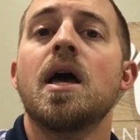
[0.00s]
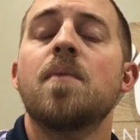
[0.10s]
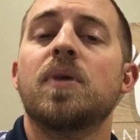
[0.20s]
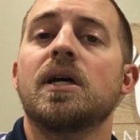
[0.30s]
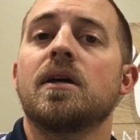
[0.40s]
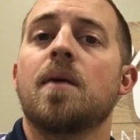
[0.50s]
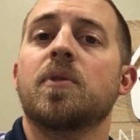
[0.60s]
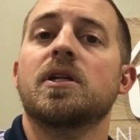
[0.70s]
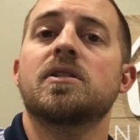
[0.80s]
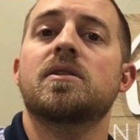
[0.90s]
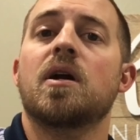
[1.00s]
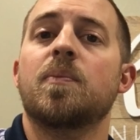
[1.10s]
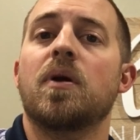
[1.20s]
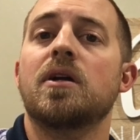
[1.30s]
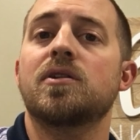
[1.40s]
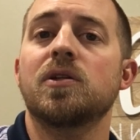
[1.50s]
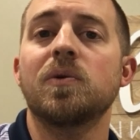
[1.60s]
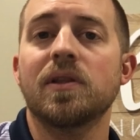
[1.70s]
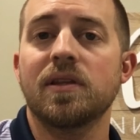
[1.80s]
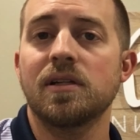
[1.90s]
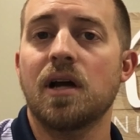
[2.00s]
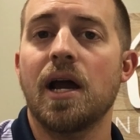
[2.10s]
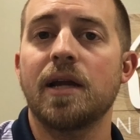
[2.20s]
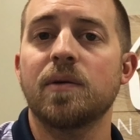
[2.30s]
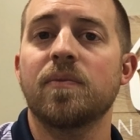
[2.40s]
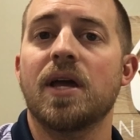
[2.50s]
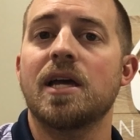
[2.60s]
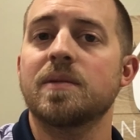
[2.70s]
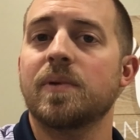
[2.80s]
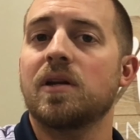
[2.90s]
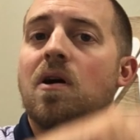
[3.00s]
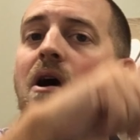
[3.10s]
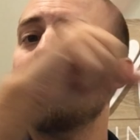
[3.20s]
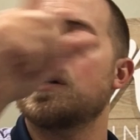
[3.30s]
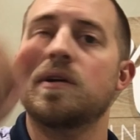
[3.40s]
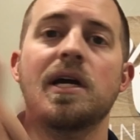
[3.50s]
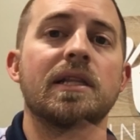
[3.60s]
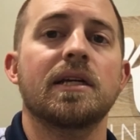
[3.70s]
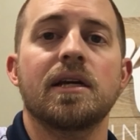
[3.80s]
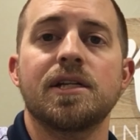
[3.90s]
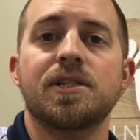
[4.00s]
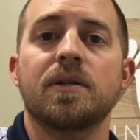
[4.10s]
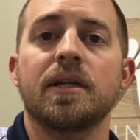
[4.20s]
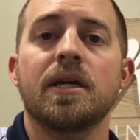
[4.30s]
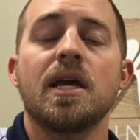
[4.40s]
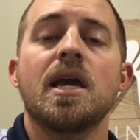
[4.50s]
But I'm going to start part 2 with an item that has been all around the country,